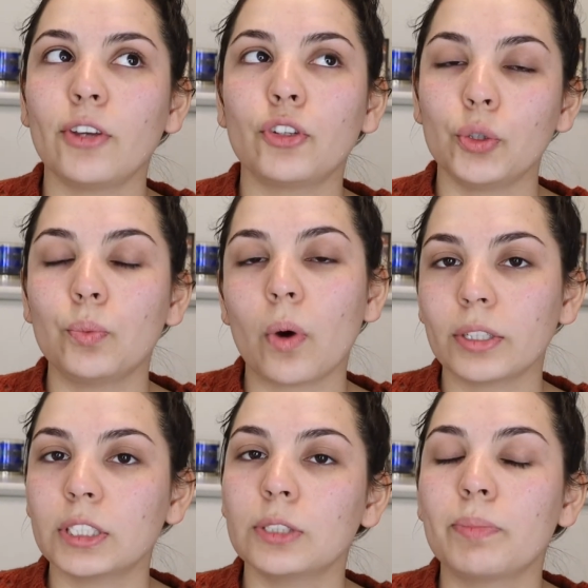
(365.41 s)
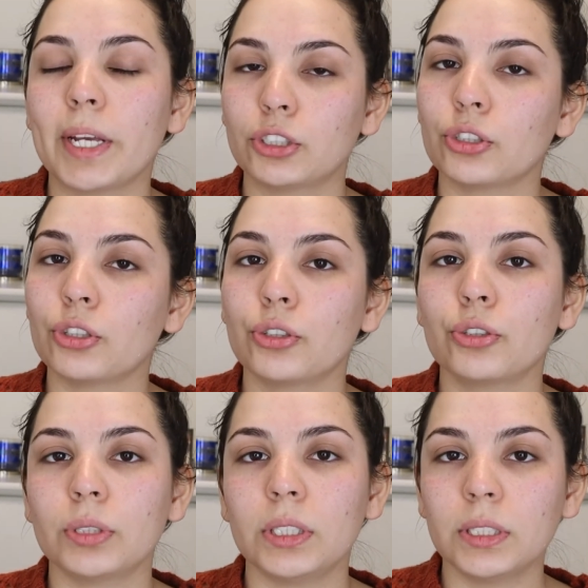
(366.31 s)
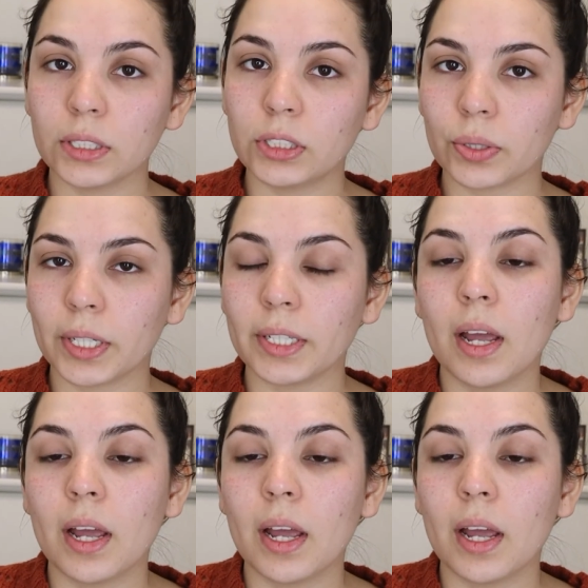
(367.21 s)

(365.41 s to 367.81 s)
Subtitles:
you want to make sure you're using sunscreen.